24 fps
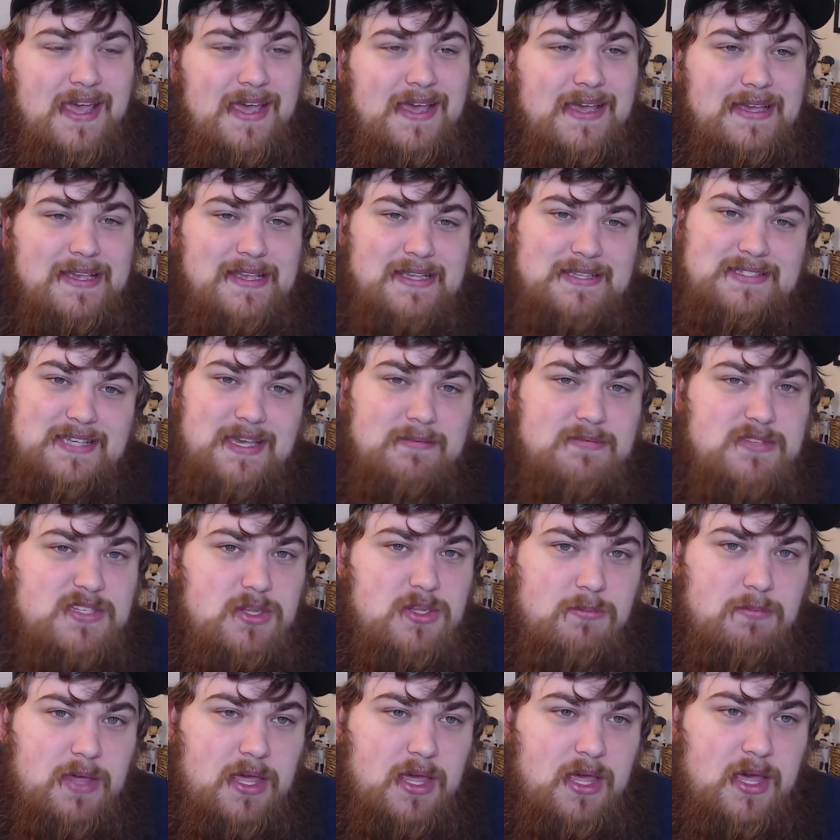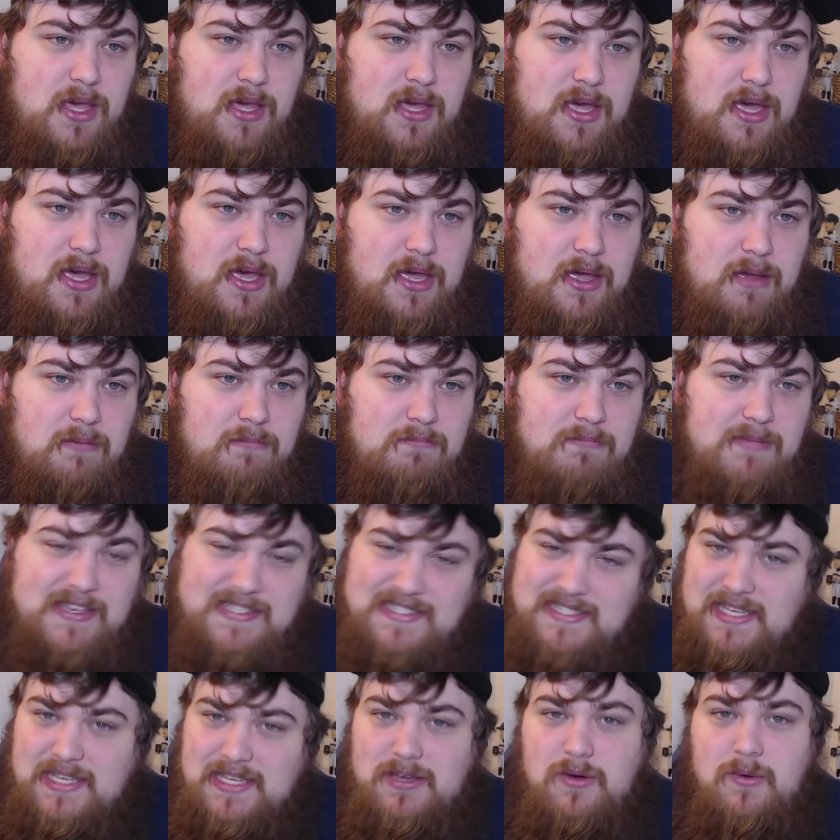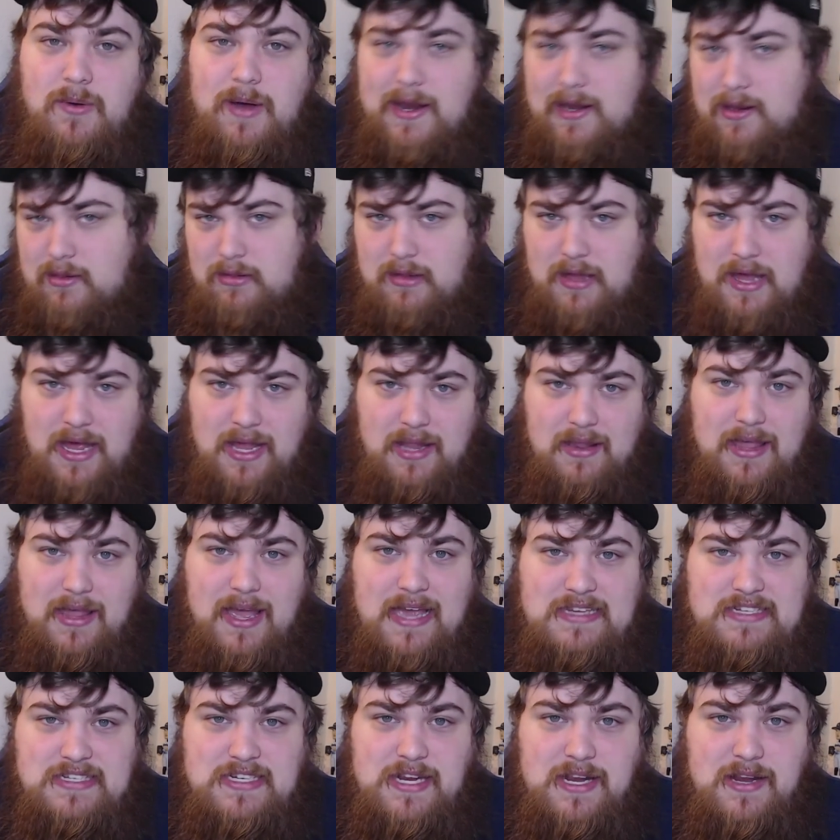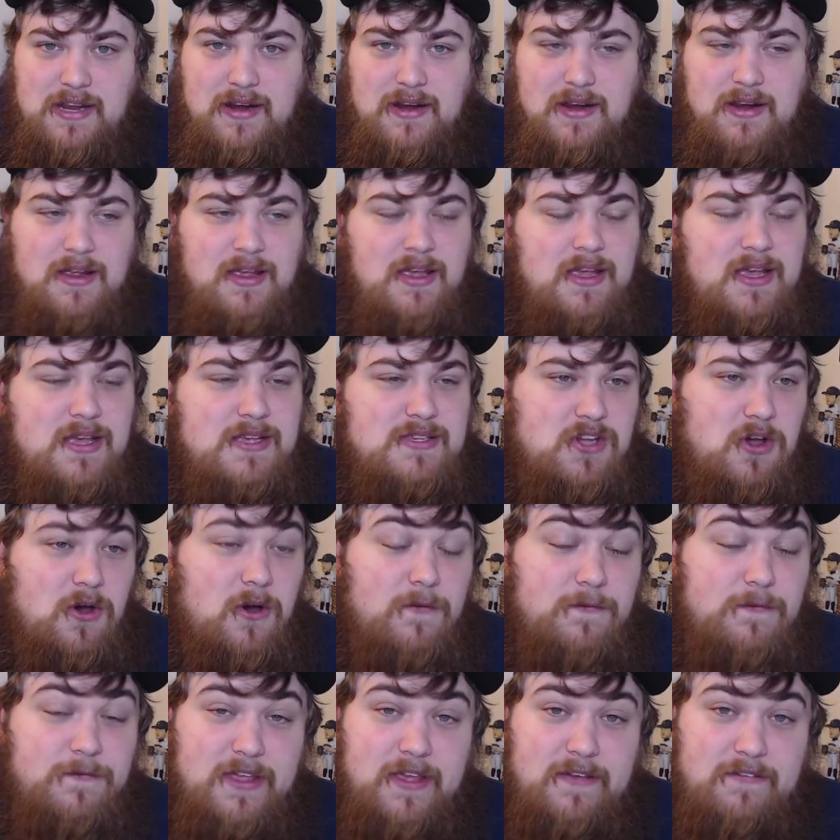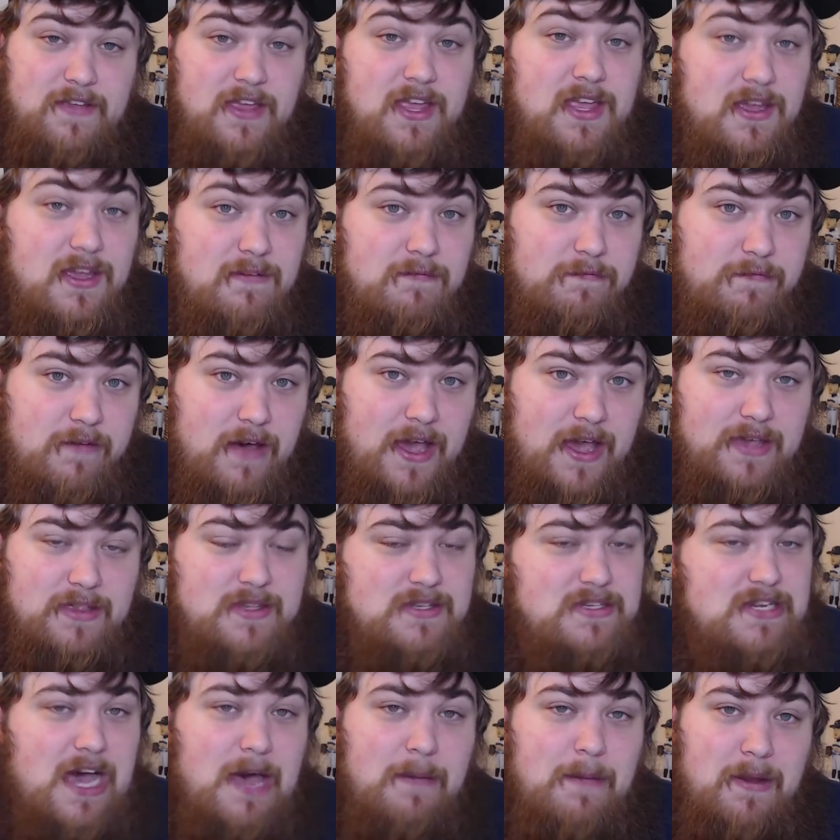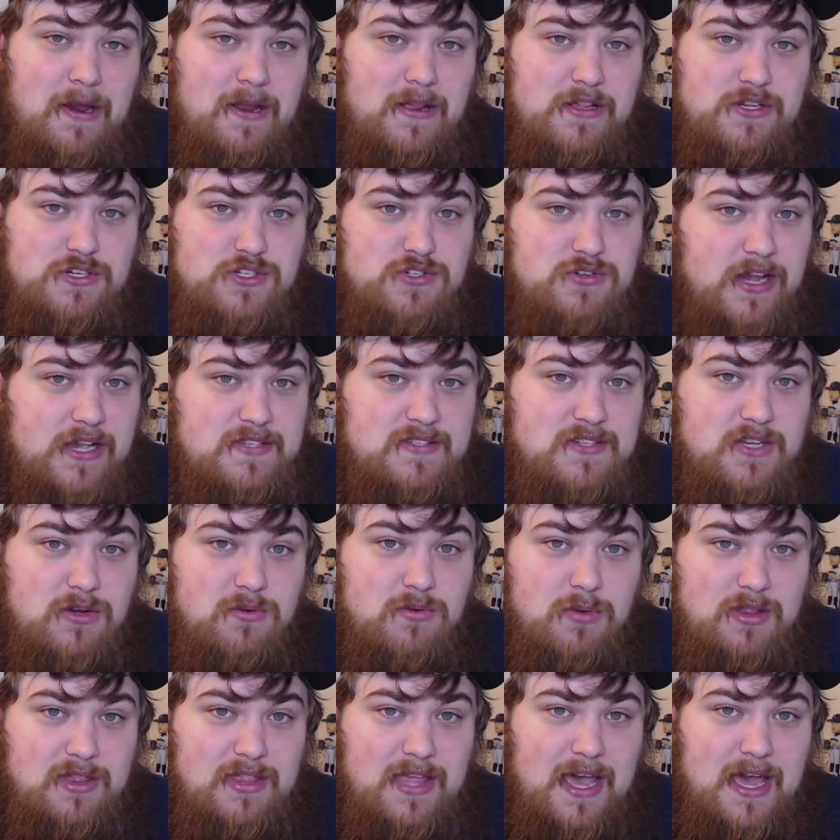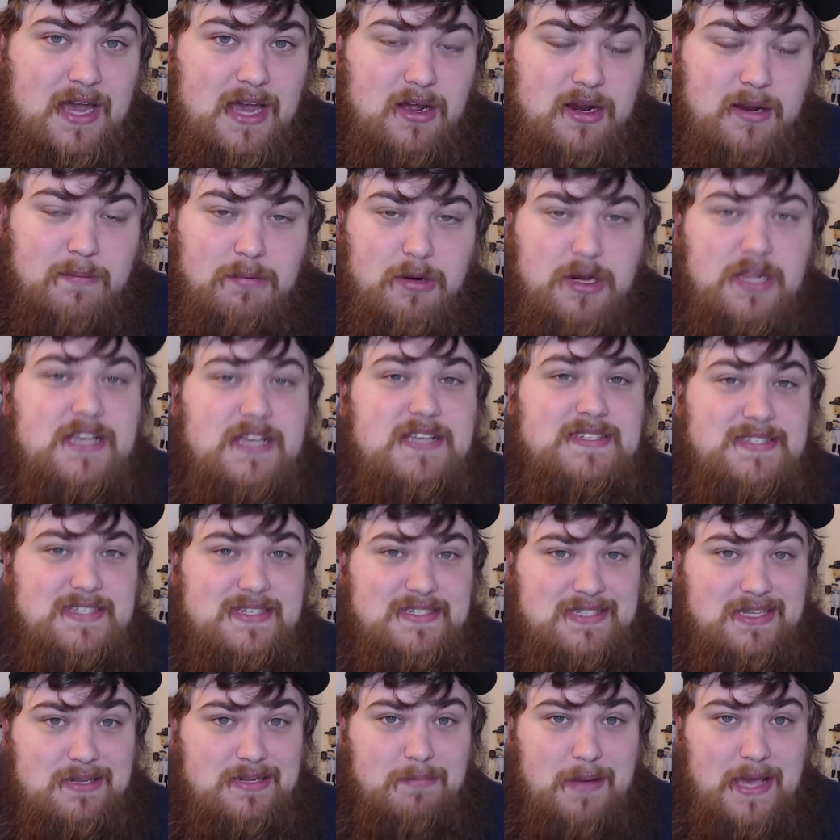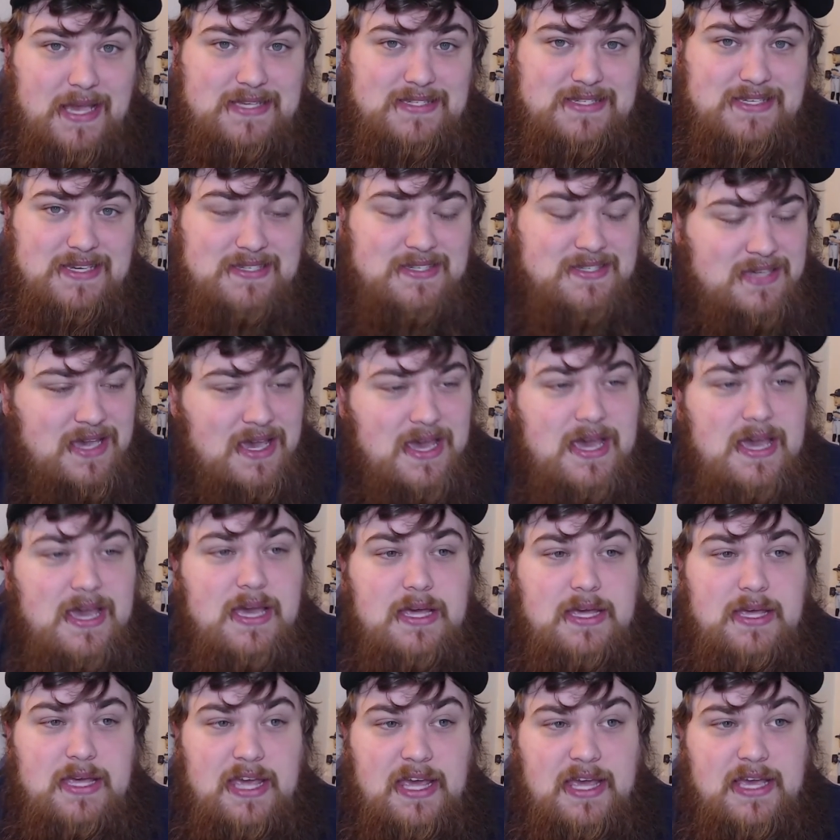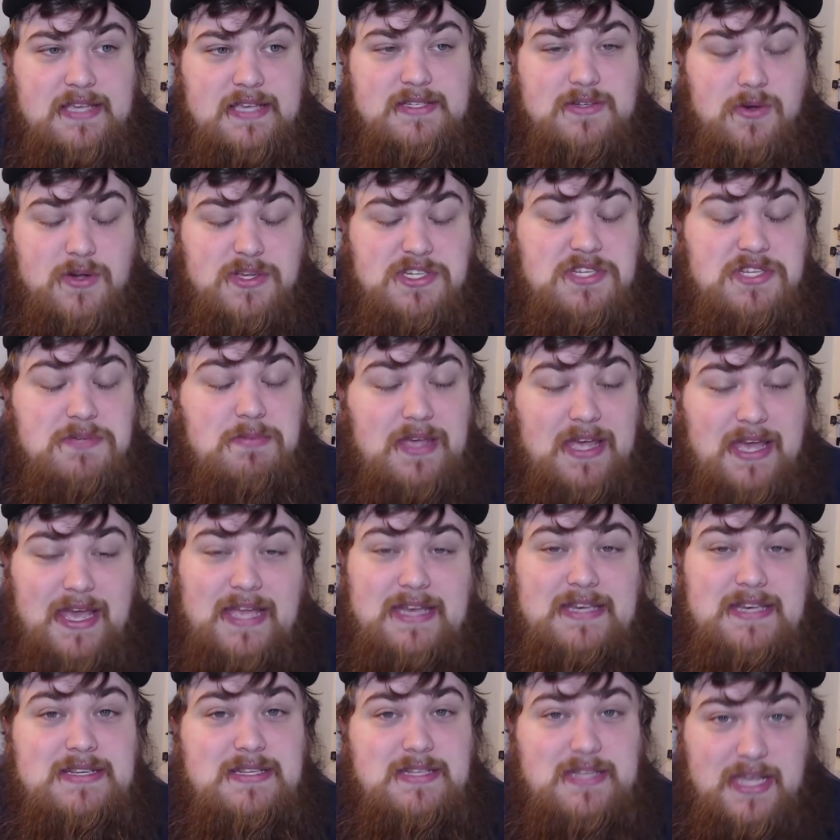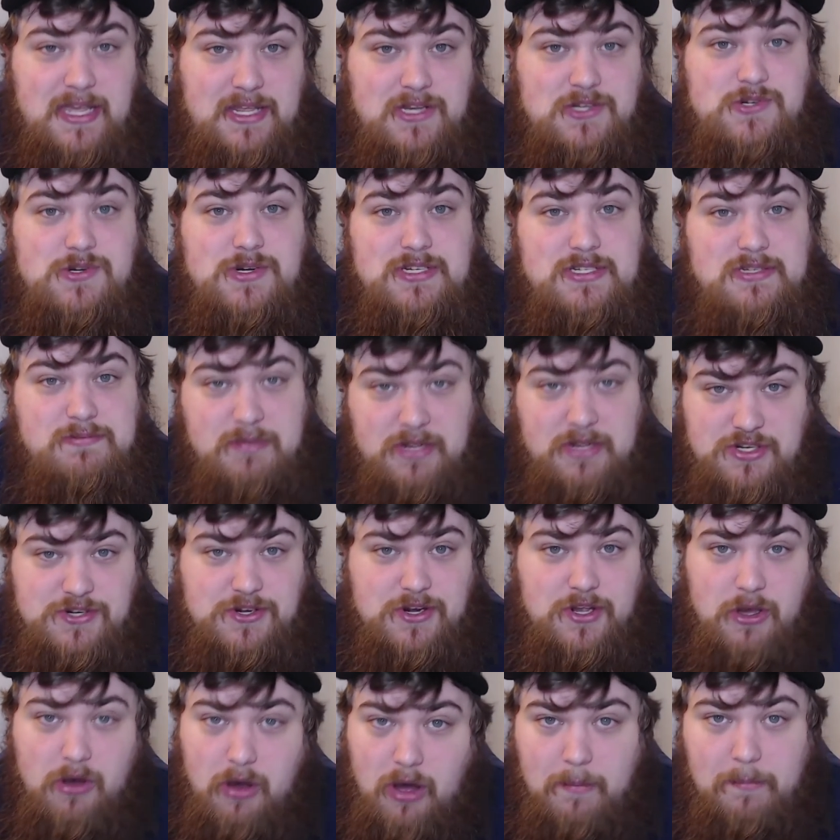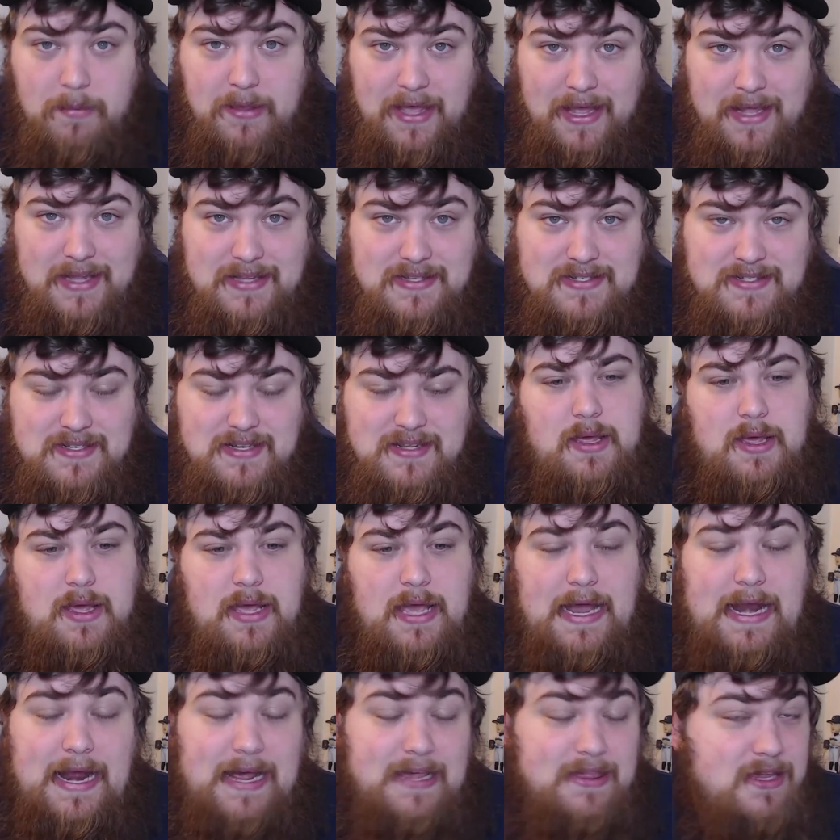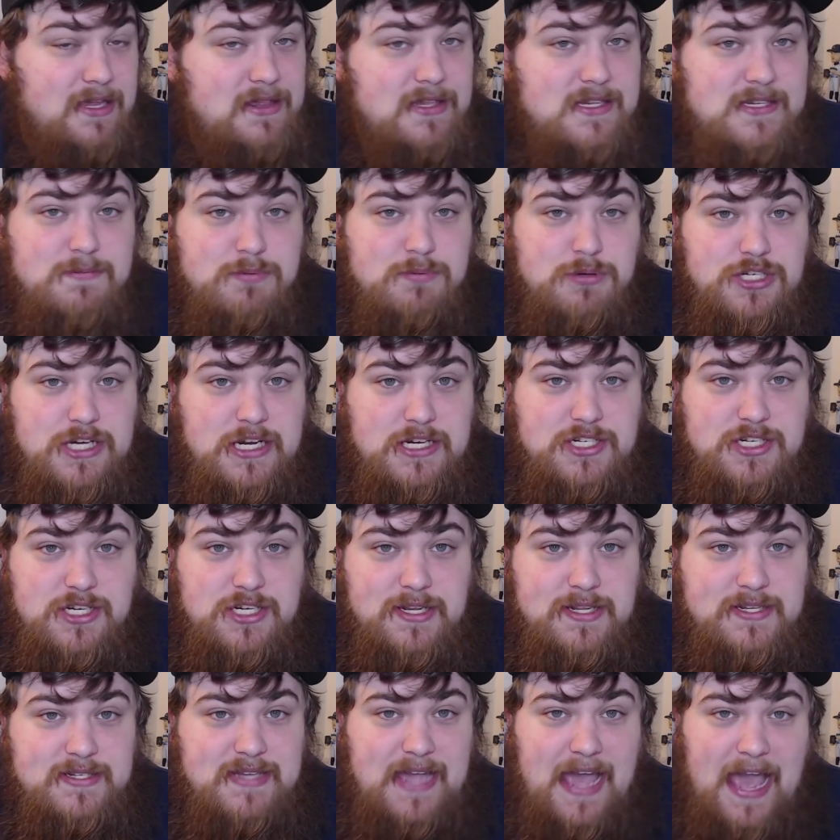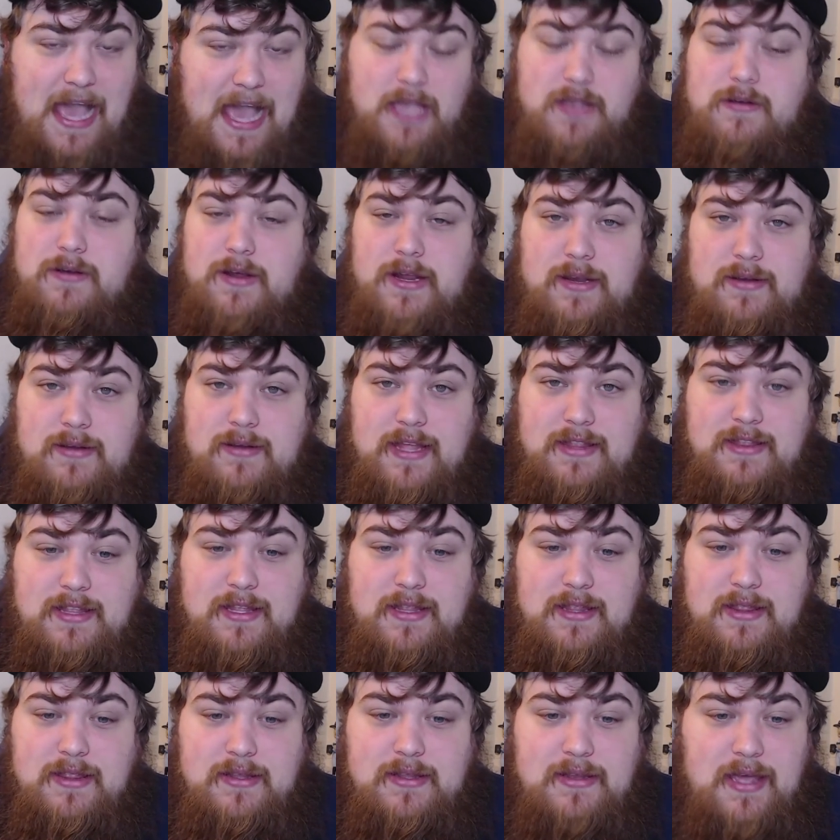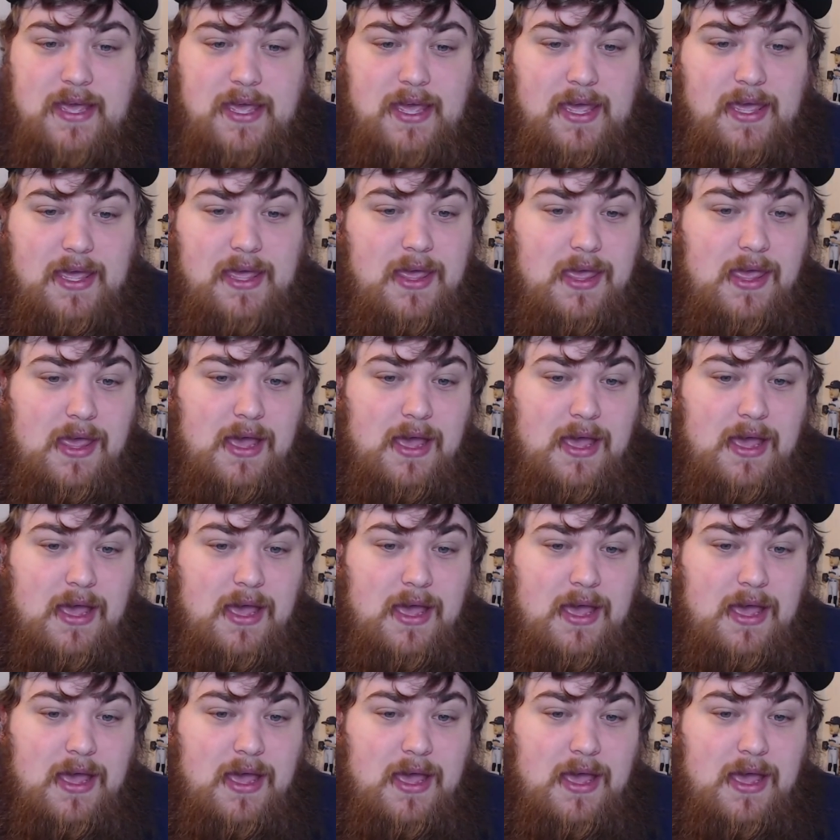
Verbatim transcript: It seemed to be uh, missing quite a lot last year. So hopefully, if he can find the top end of the strike zone with that on a pretty consistent basis, he is going to be a dangerous pitcher to go up against. And I think this projection is accurate at the end of the day.